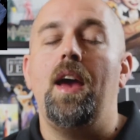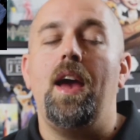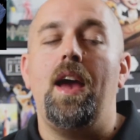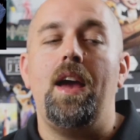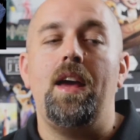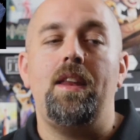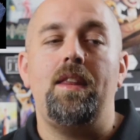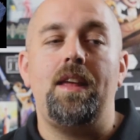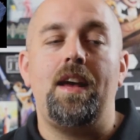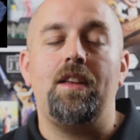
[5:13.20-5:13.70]

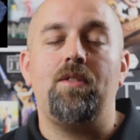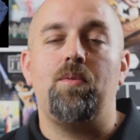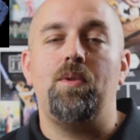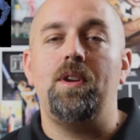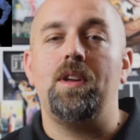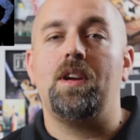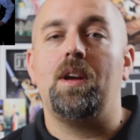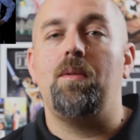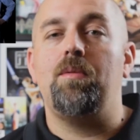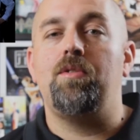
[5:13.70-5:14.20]
And that's when
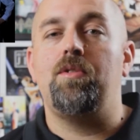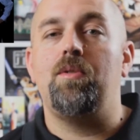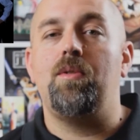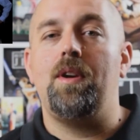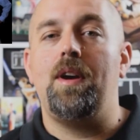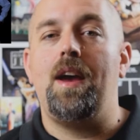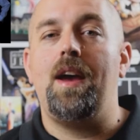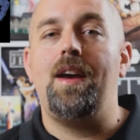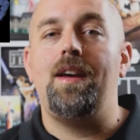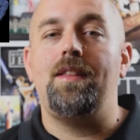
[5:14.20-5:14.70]
it comes to a
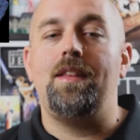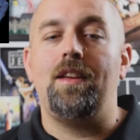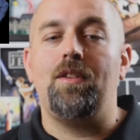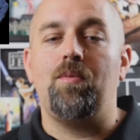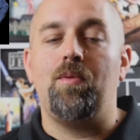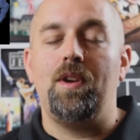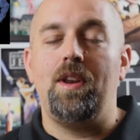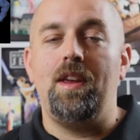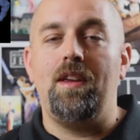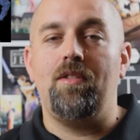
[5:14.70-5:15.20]
head. That's
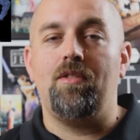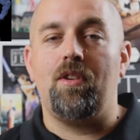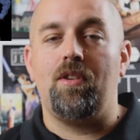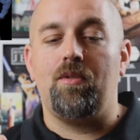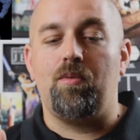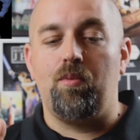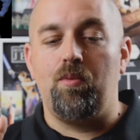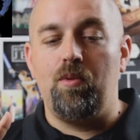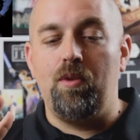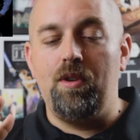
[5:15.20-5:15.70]
when he
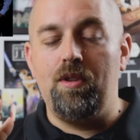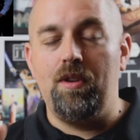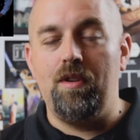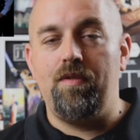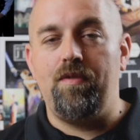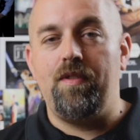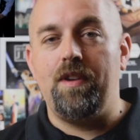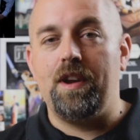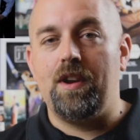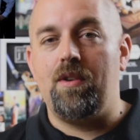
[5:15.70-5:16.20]
starts really
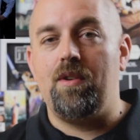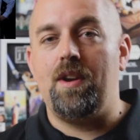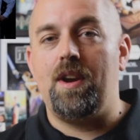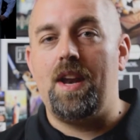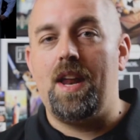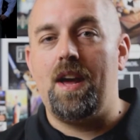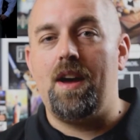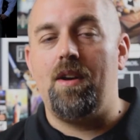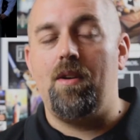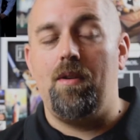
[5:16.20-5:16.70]
figuring
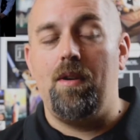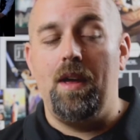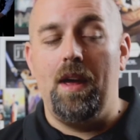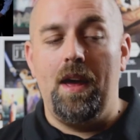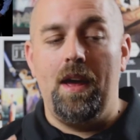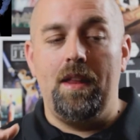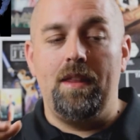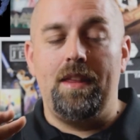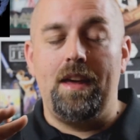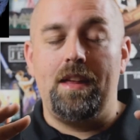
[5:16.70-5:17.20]
out
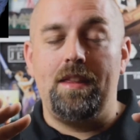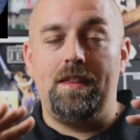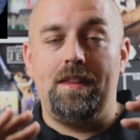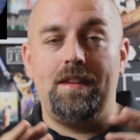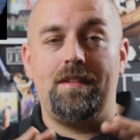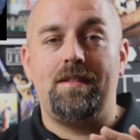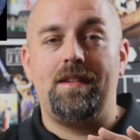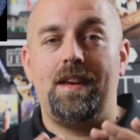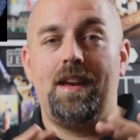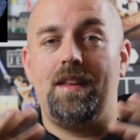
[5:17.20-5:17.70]
that
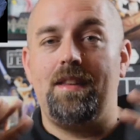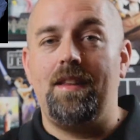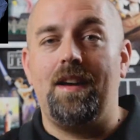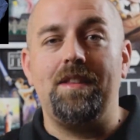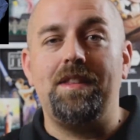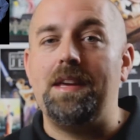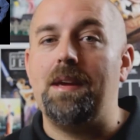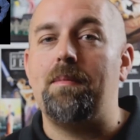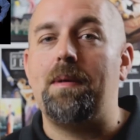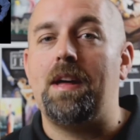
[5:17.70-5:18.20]
this
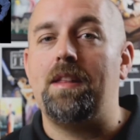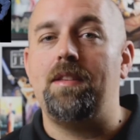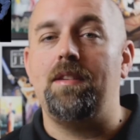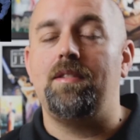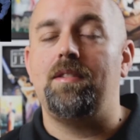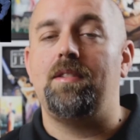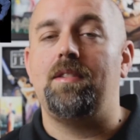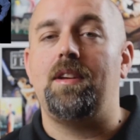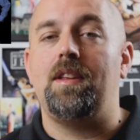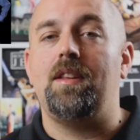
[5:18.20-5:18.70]
nothing about
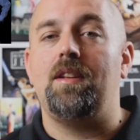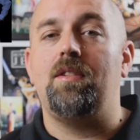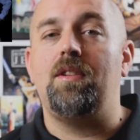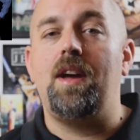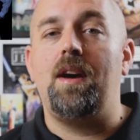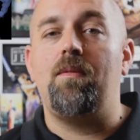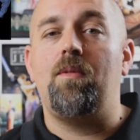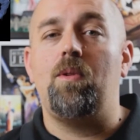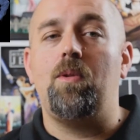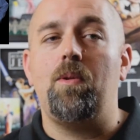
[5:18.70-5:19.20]
this is on the
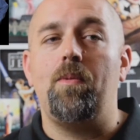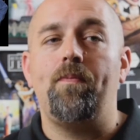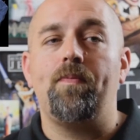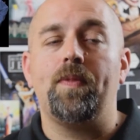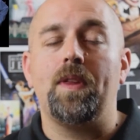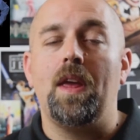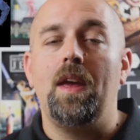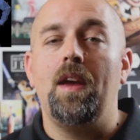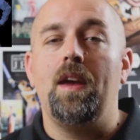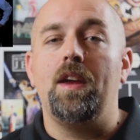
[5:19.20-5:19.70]
level.
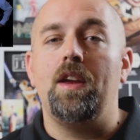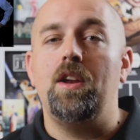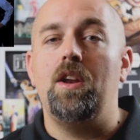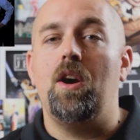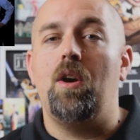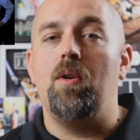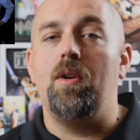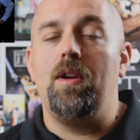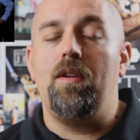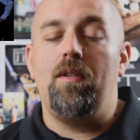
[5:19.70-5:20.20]
You
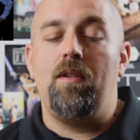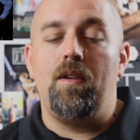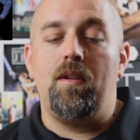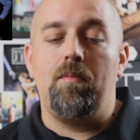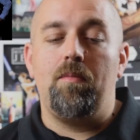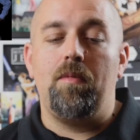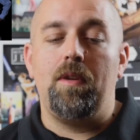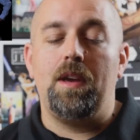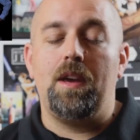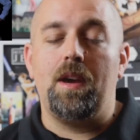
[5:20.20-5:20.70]
know, he
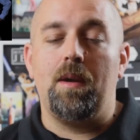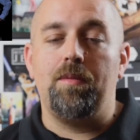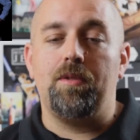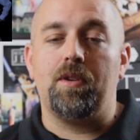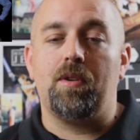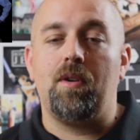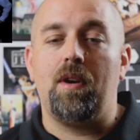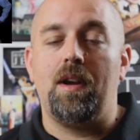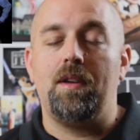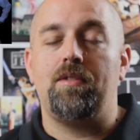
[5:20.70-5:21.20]
he comes
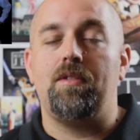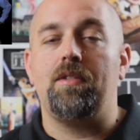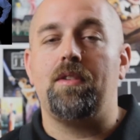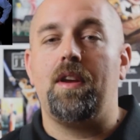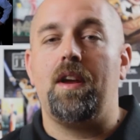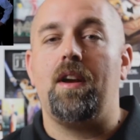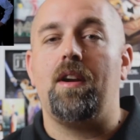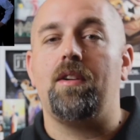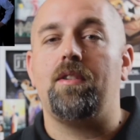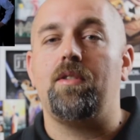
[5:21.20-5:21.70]
across this
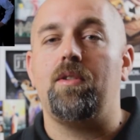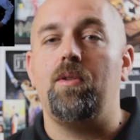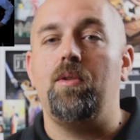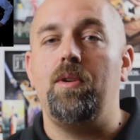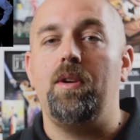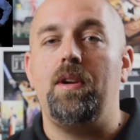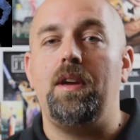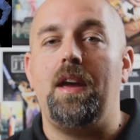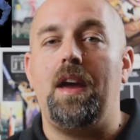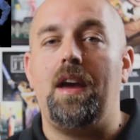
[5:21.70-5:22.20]
character who
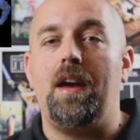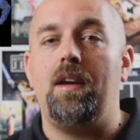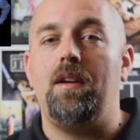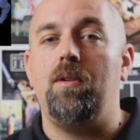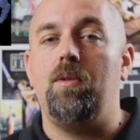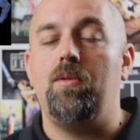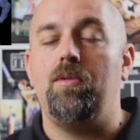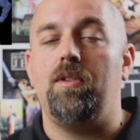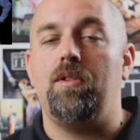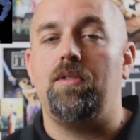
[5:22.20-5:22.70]
he has,
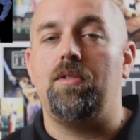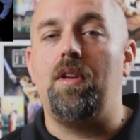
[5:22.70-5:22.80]
who's his